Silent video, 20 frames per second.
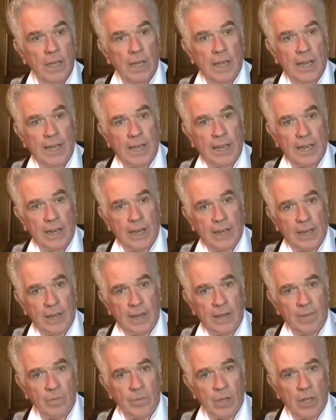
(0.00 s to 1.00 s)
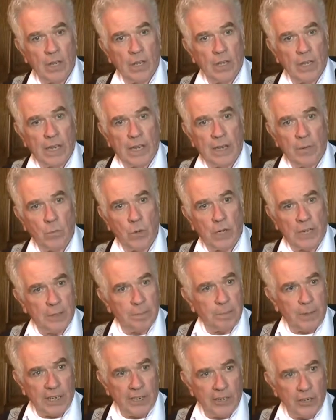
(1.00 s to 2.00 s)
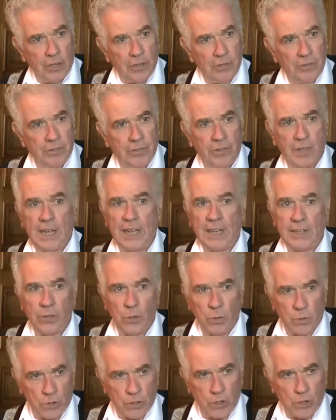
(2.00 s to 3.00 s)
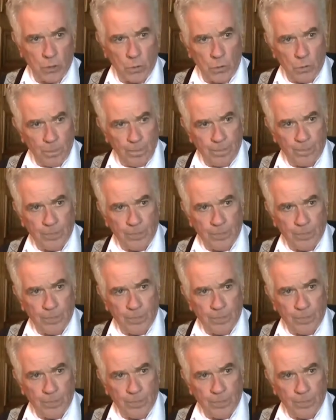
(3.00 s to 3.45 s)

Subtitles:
Will it be enough? I don't know.